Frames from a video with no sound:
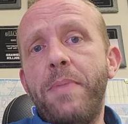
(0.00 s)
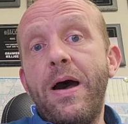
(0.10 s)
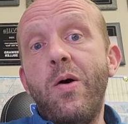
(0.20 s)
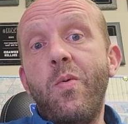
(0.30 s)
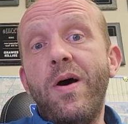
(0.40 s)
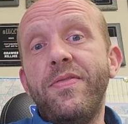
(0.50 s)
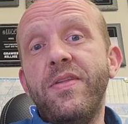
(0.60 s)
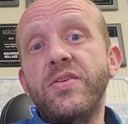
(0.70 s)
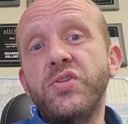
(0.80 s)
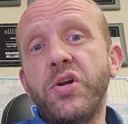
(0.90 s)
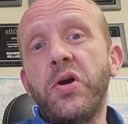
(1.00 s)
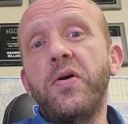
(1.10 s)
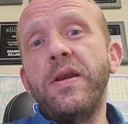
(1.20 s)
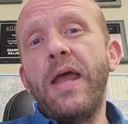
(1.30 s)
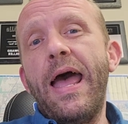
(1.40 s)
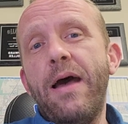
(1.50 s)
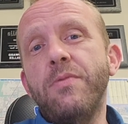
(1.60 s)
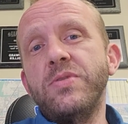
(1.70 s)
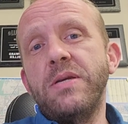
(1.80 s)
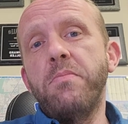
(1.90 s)
about what this current
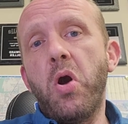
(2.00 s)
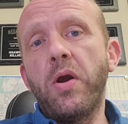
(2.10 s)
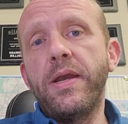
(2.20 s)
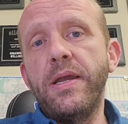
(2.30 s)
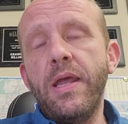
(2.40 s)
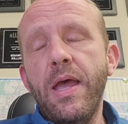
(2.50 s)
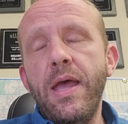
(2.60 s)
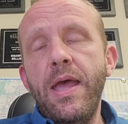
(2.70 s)
housing market